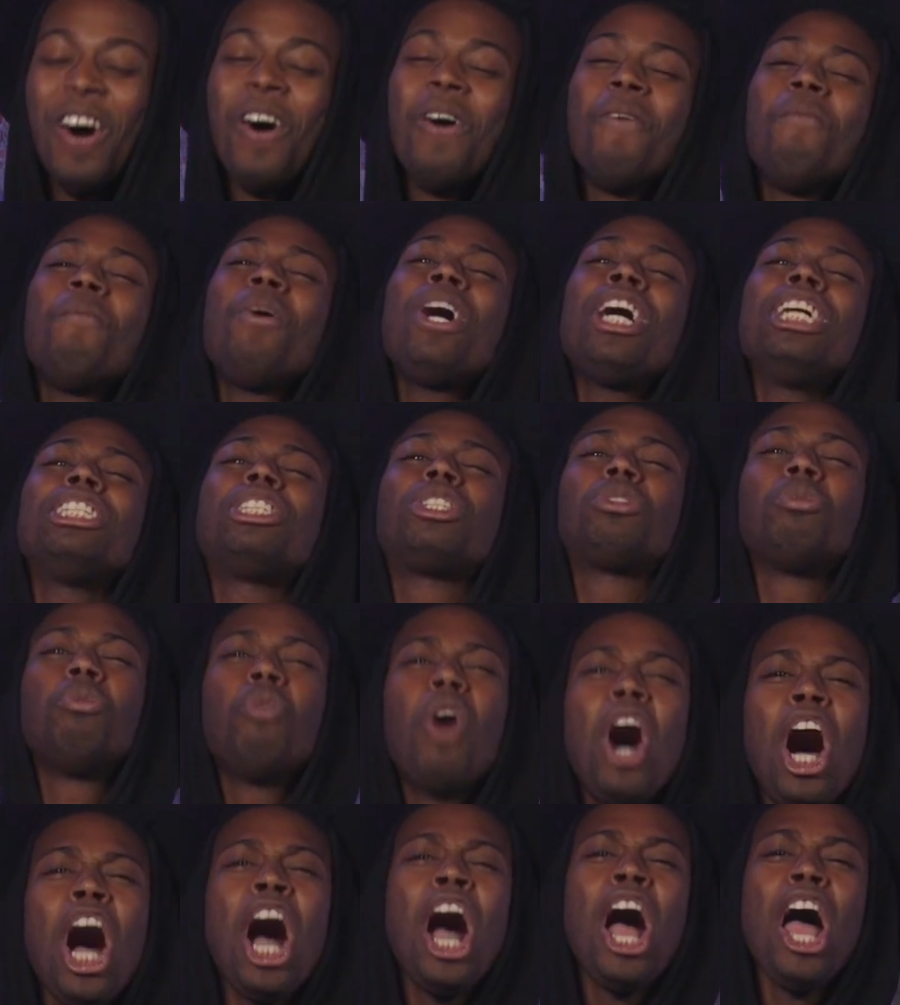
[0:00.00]
what's
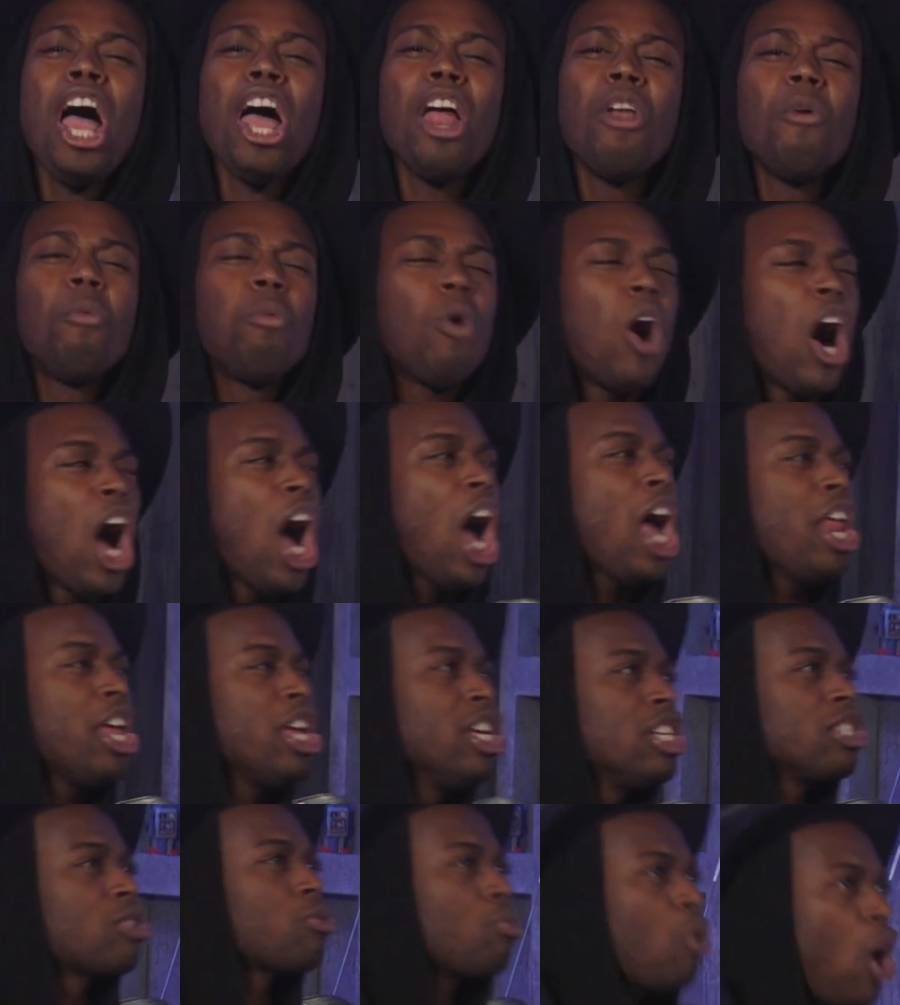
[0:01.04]
what?
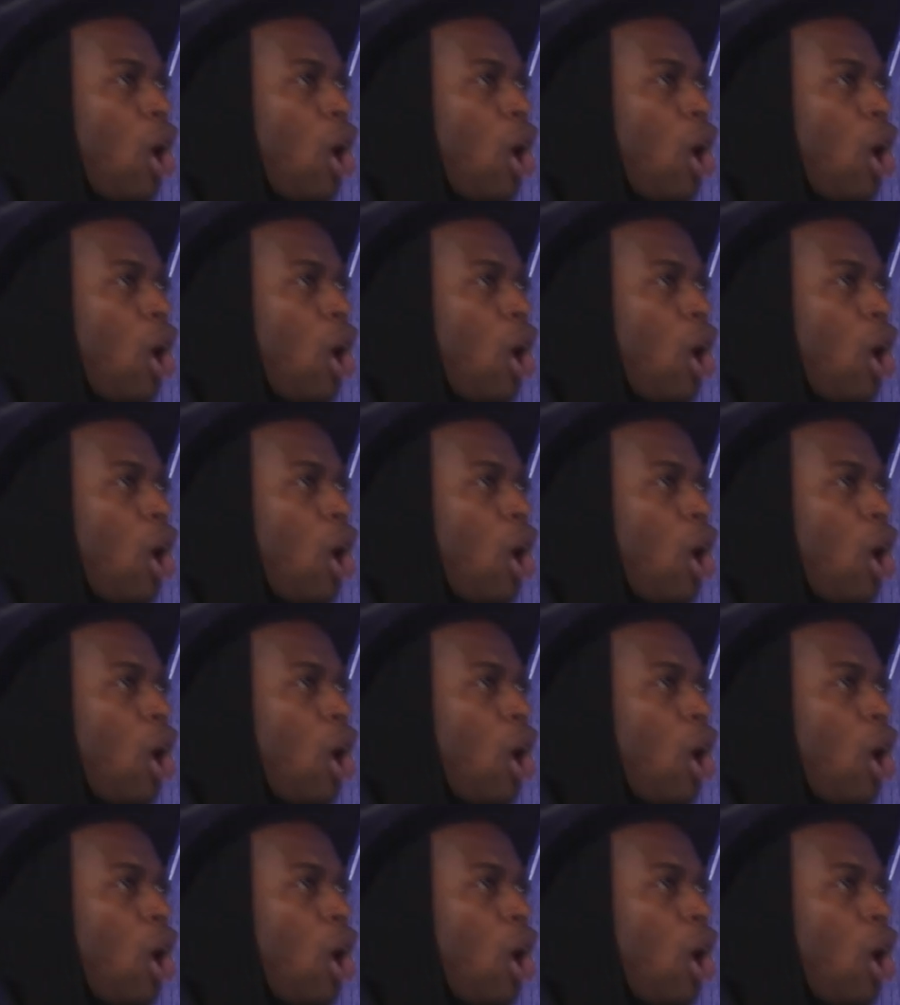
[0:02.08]
What is